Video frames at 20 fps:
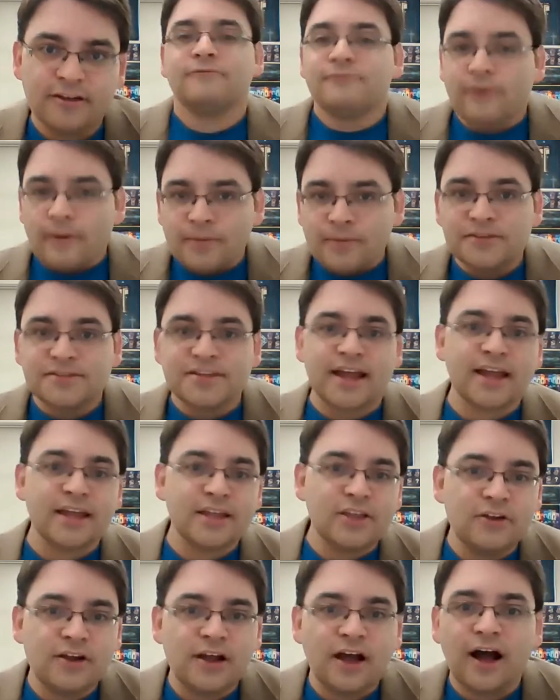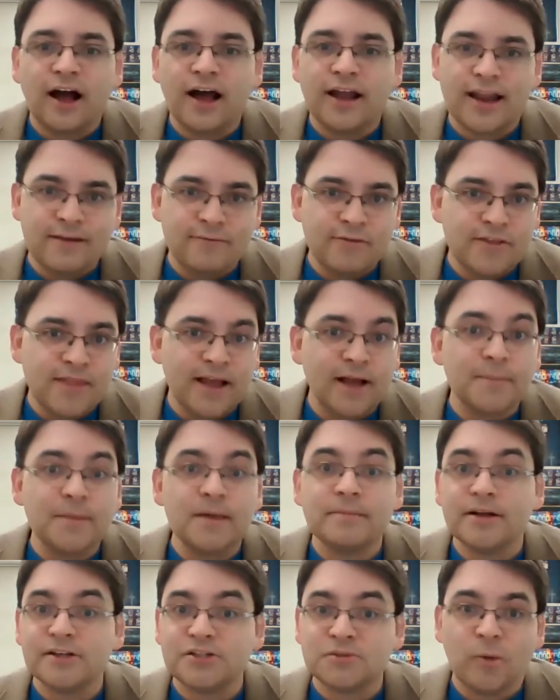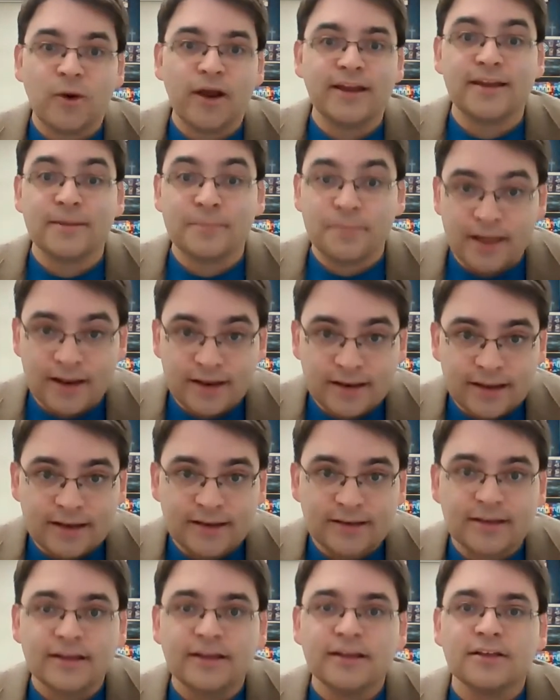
From the second unit on, everything will be much more independent.